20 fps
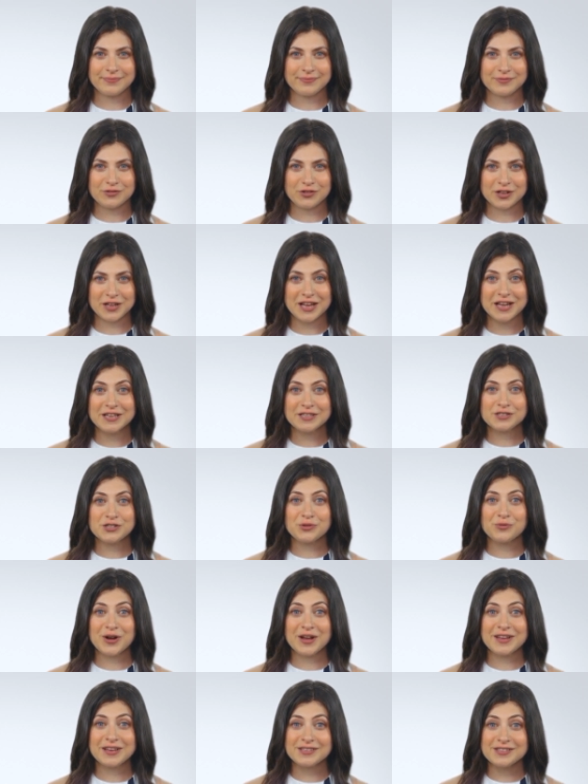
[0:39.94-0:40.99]
Forgetting
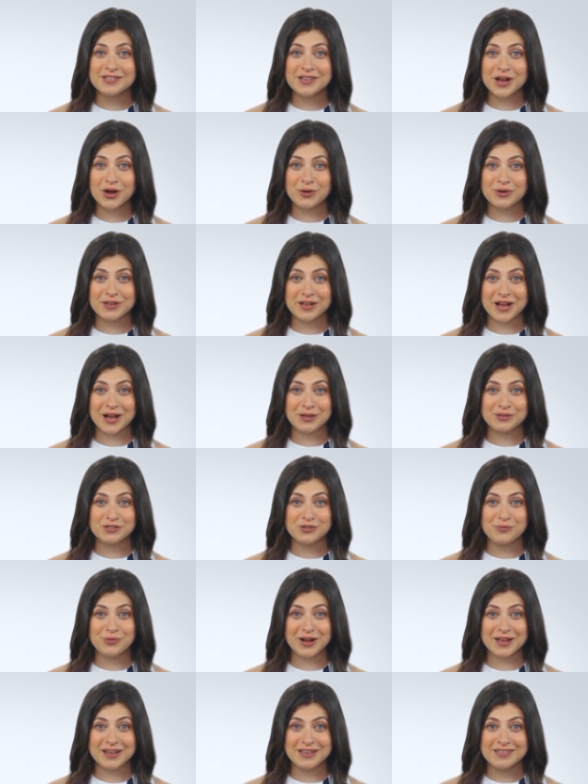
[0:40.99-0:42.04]
to reconcile accounts
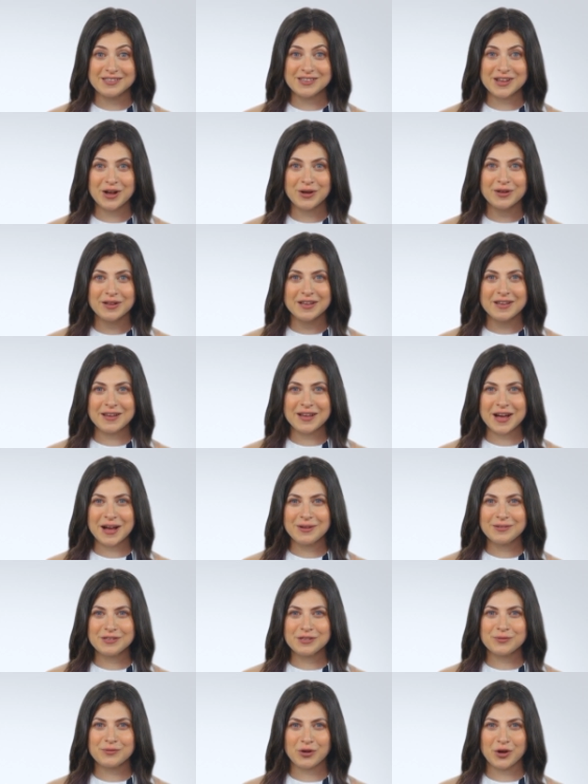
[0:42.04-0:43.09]
Reconciling
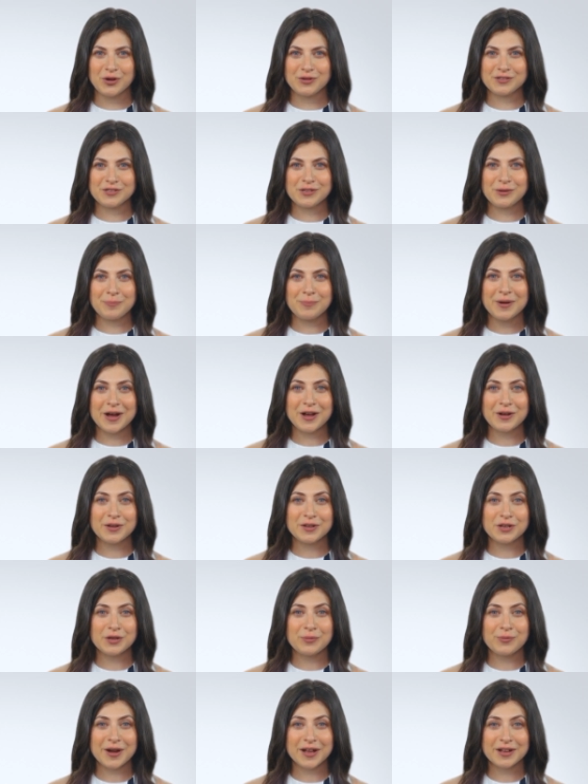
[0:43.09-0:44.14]
accounts involves
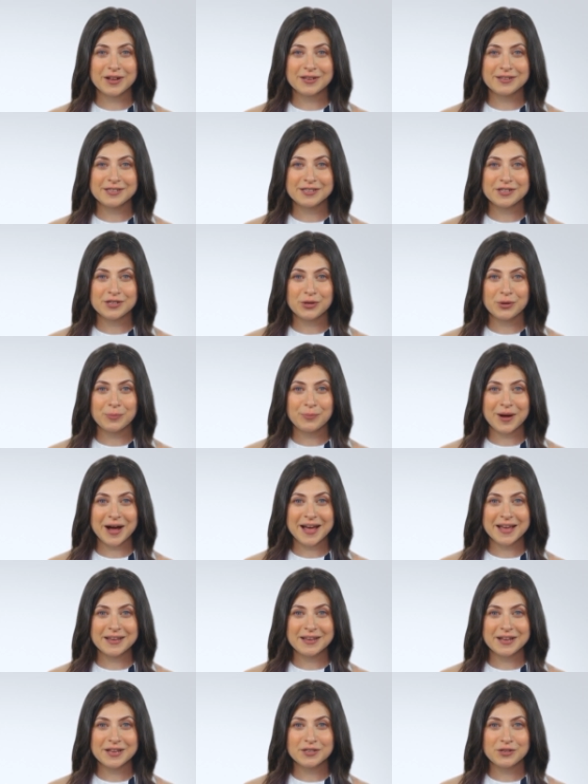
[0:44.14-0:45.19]
comparing your records to your
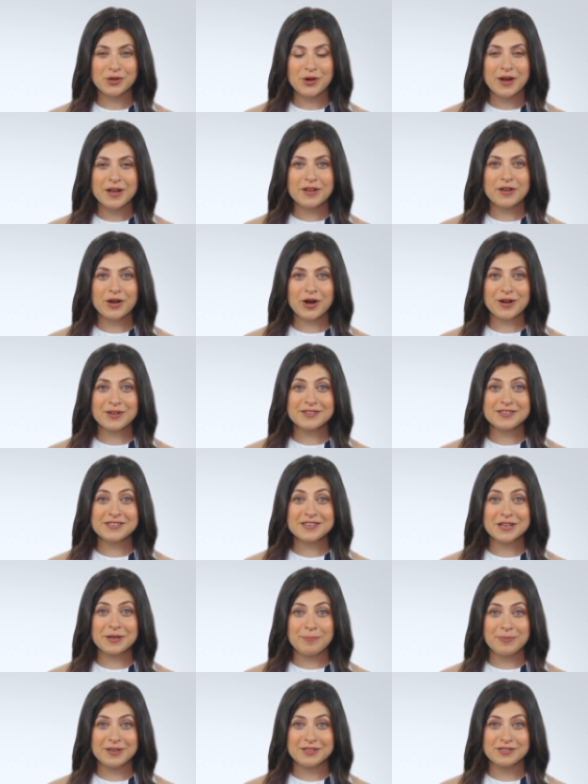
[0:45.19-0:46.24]
bank and credit card
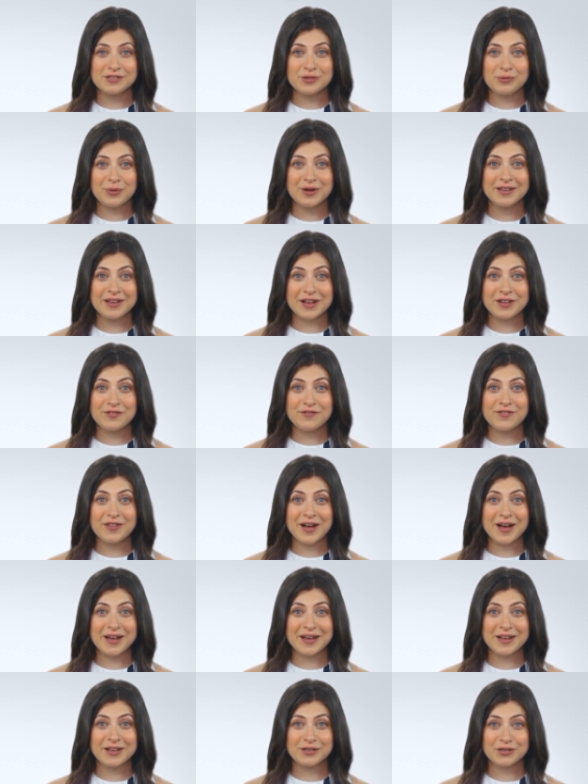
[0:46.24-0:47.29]
statements to
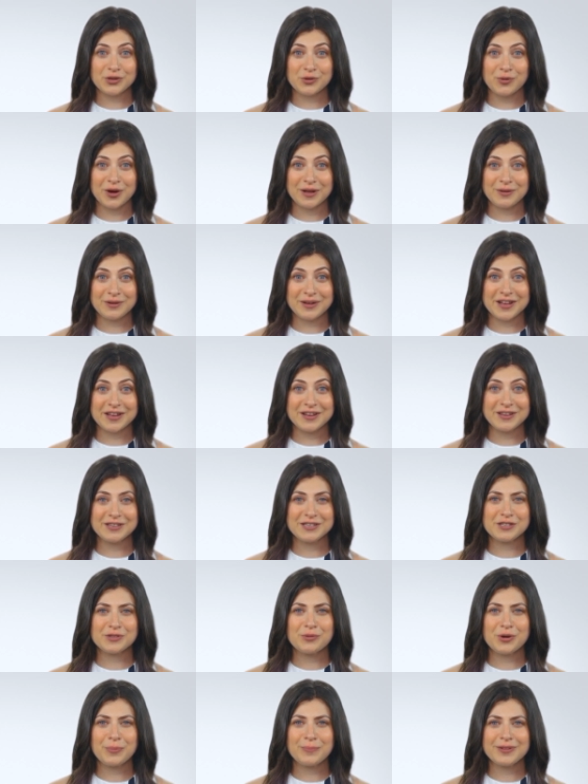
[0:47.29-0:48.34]
identify and correct any
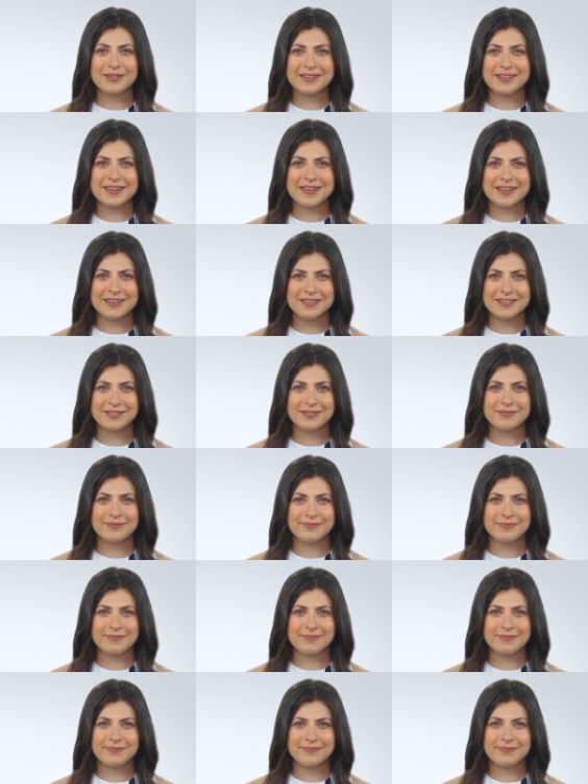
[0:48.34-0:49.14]
discrepancies.